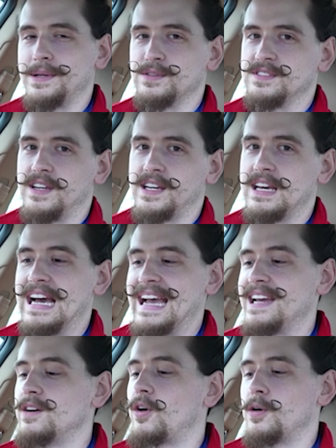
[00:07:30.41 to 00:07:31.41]
It was like an
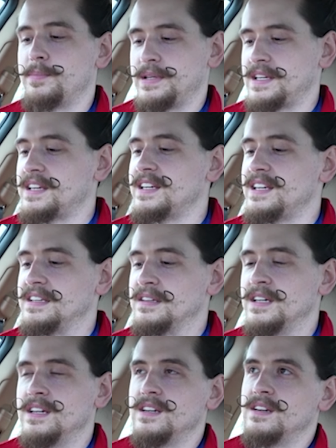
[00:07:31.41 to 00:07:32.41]
8 RPE,
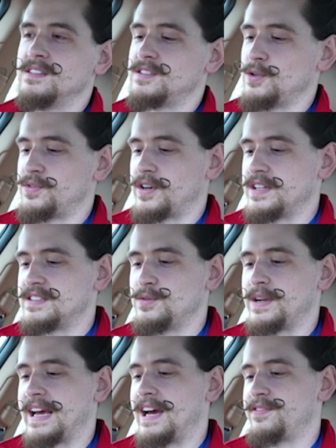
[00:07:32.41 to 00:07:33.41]

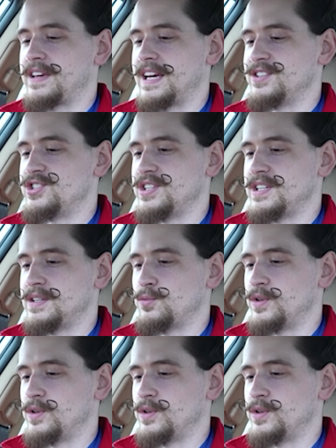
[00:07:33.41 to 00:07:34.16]
232.5 kg,